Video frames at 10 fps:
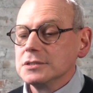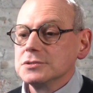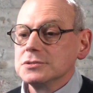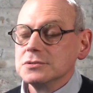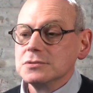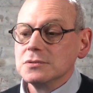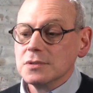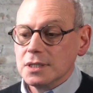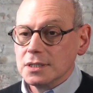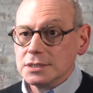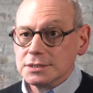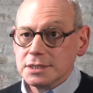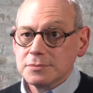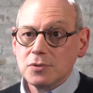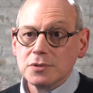to
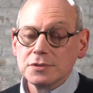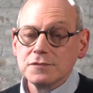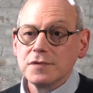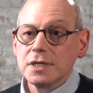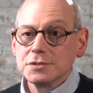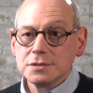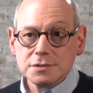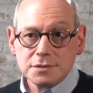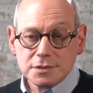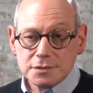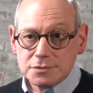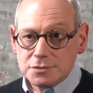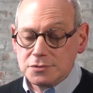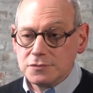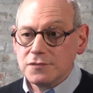tick-borne infections,
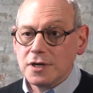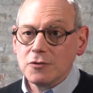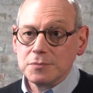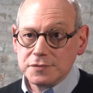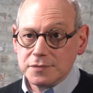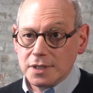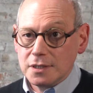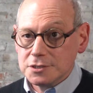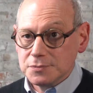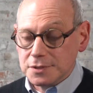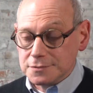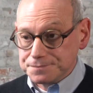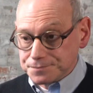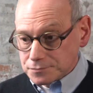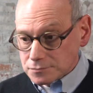to follow-ups from the hospital.
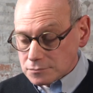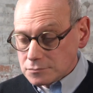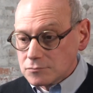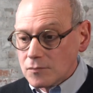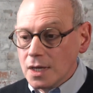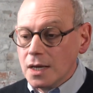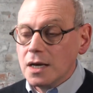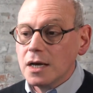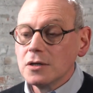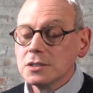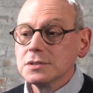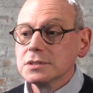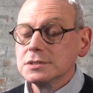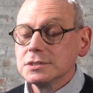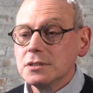I also
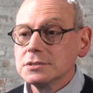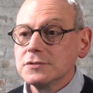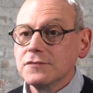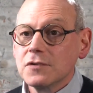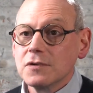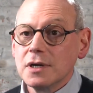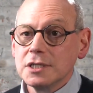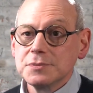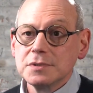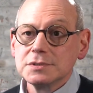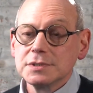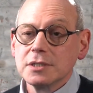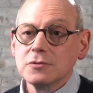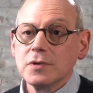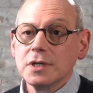consult at 4 hospitals
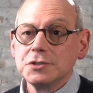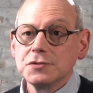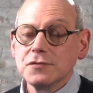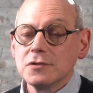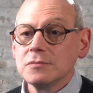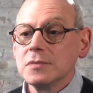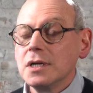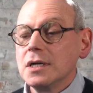that range from